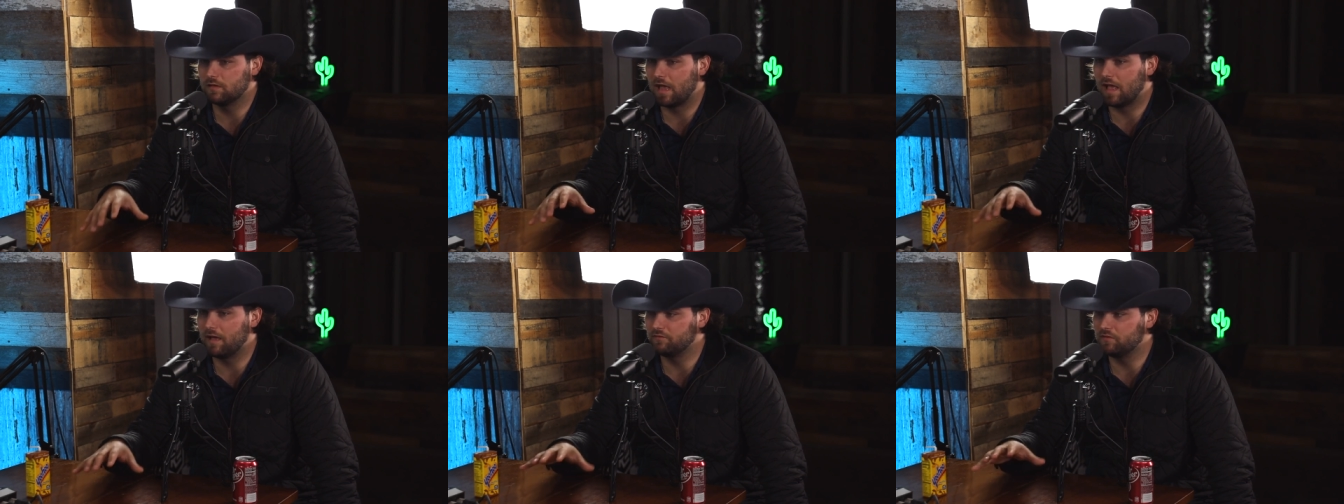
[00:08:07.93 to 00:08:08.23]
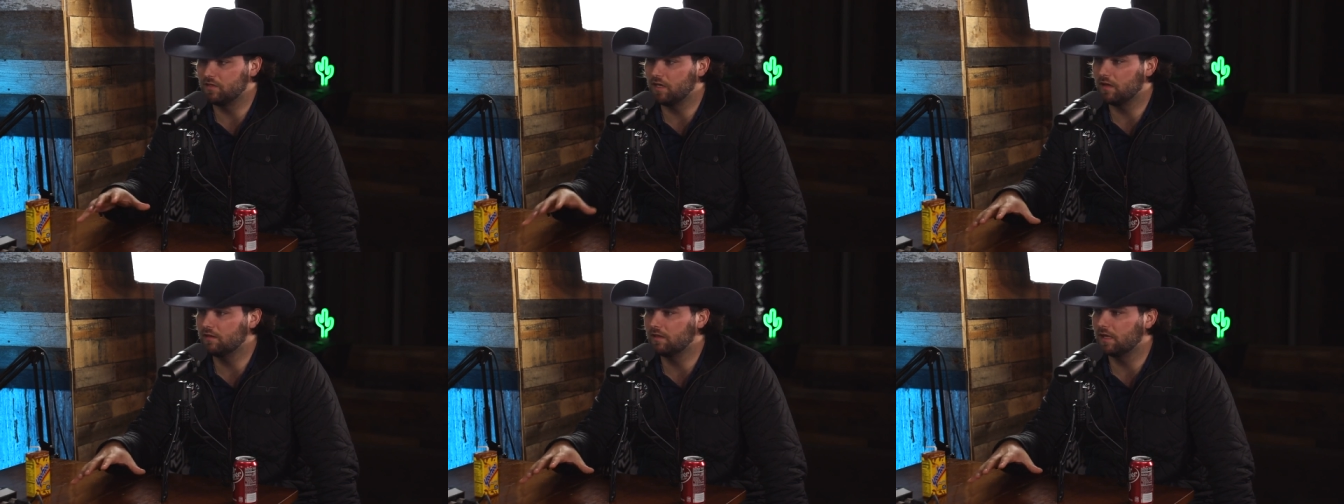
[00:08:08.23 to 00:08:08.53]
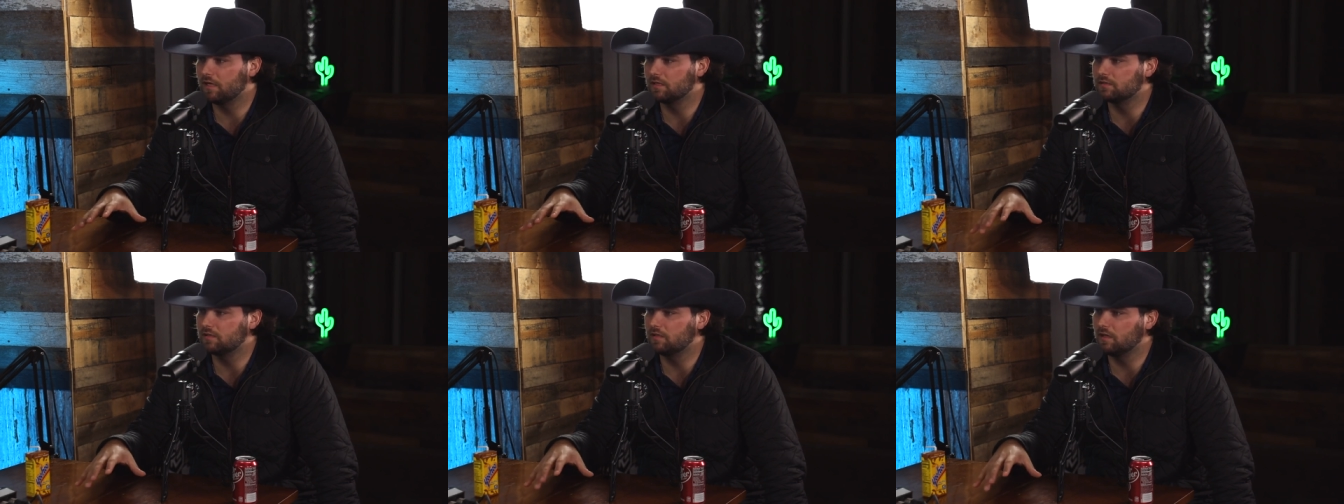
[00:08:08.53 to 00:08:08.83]
I've done
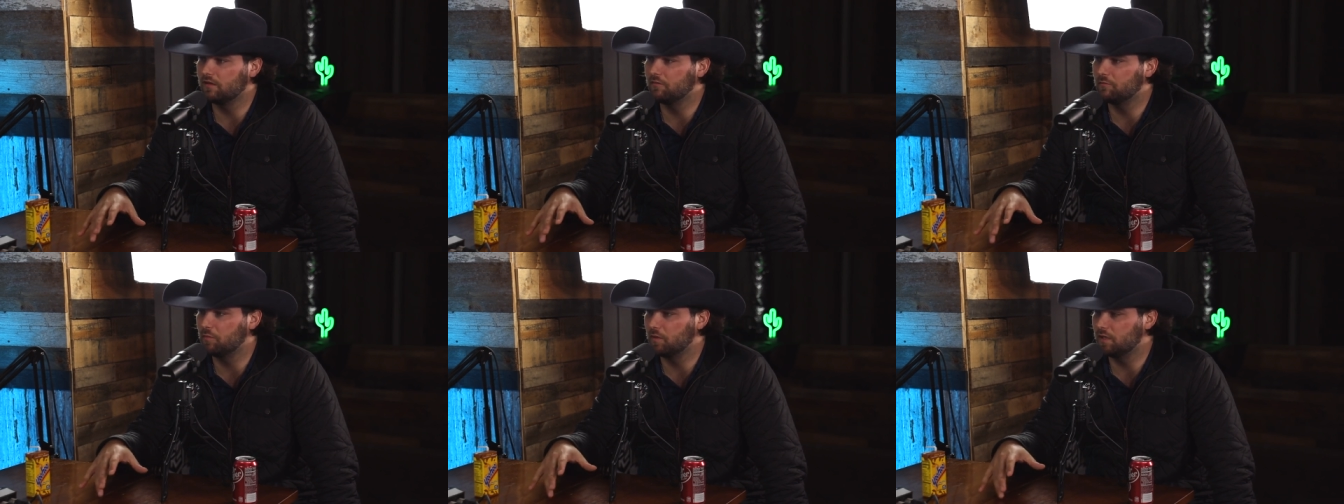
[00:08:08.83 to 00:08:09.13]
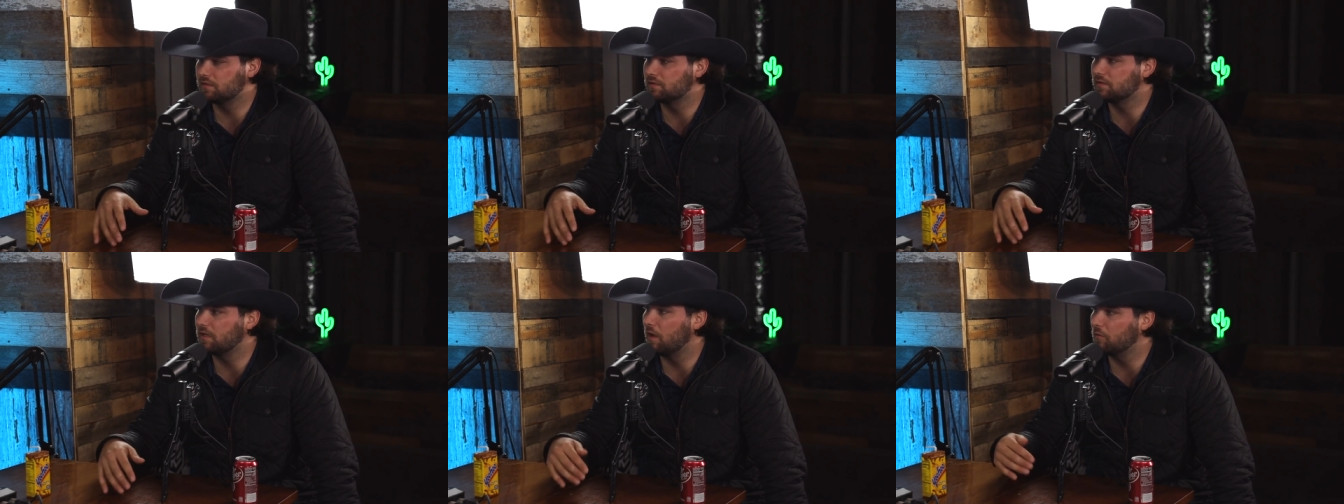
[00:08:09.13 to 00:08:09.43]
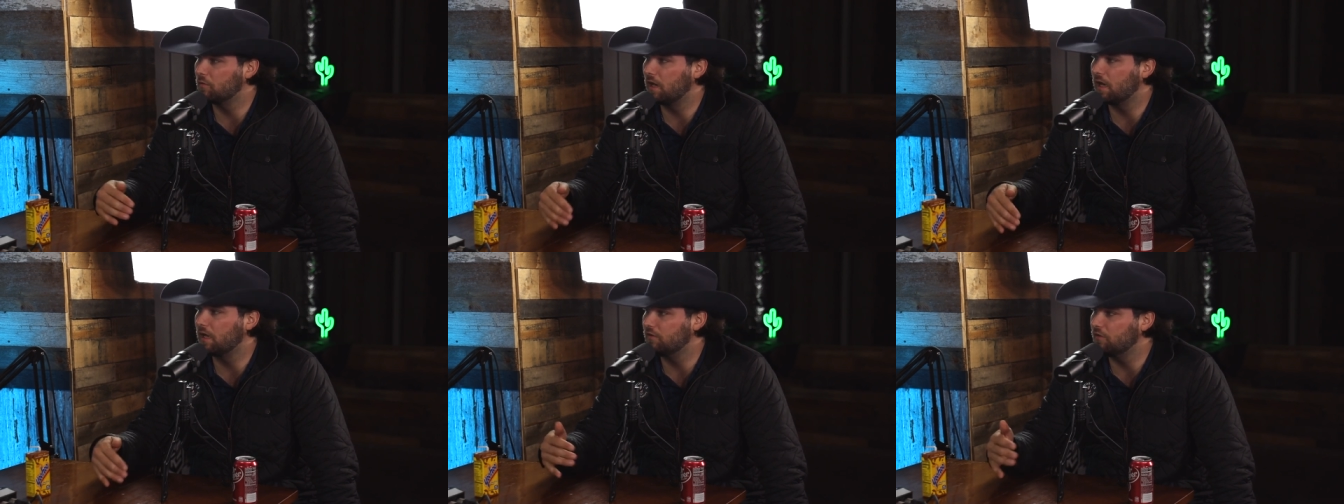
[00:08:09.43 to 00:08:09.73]
that stuff, but it's not
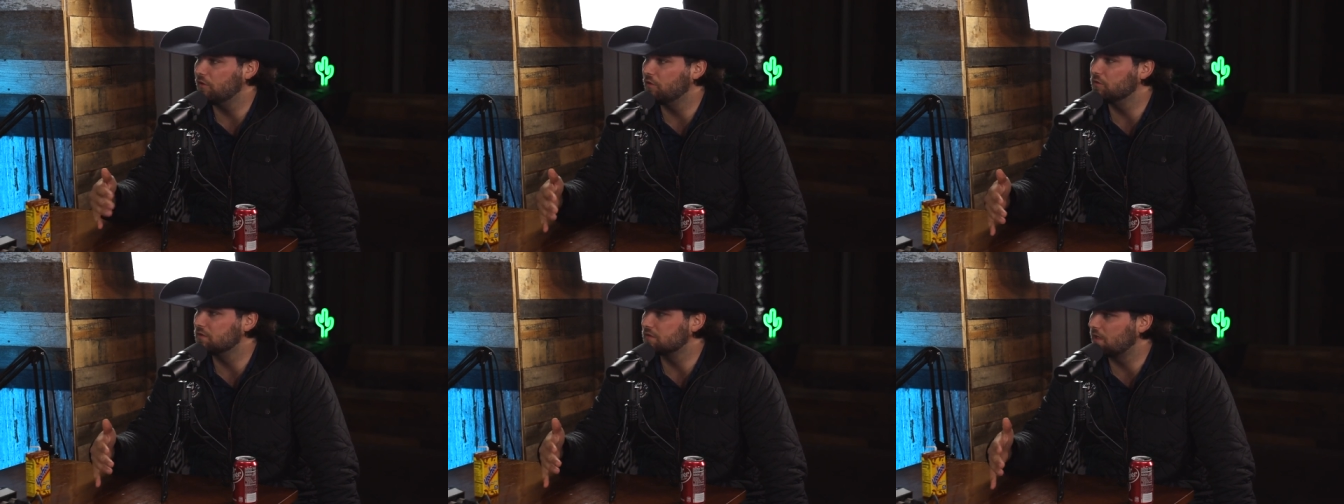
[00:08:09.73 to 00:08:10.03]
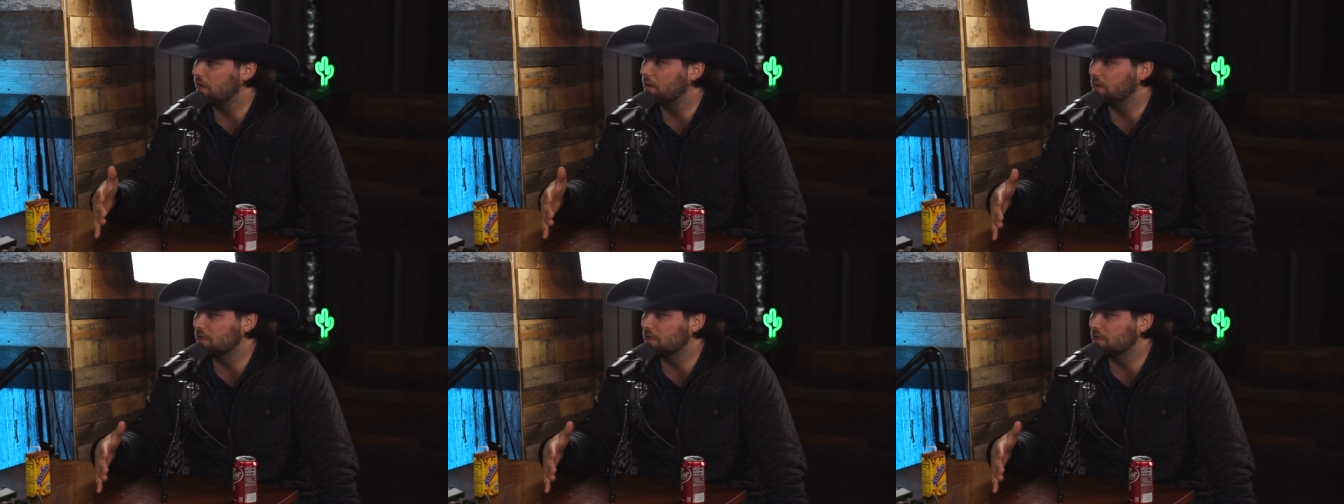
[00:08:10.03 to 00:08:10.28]
what I do. It's not